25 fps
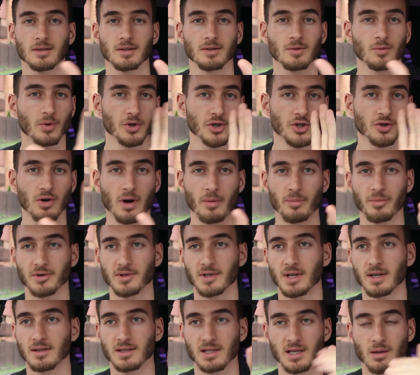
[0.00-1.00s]
which
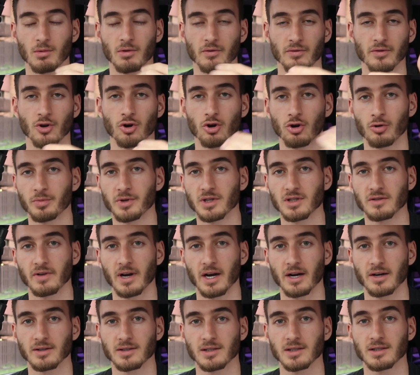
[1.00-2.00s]
represents some of the herpes
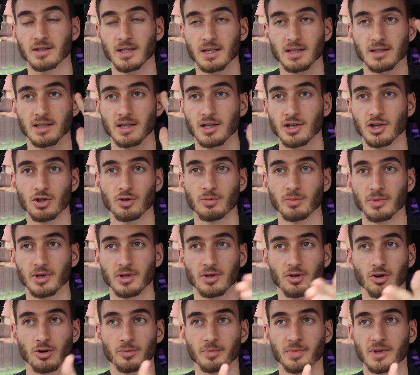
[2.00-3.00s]
viruses, is human
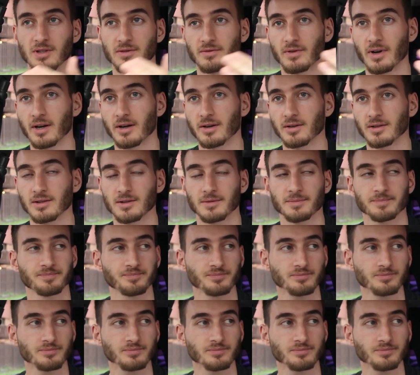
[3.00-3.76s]
herpes virus,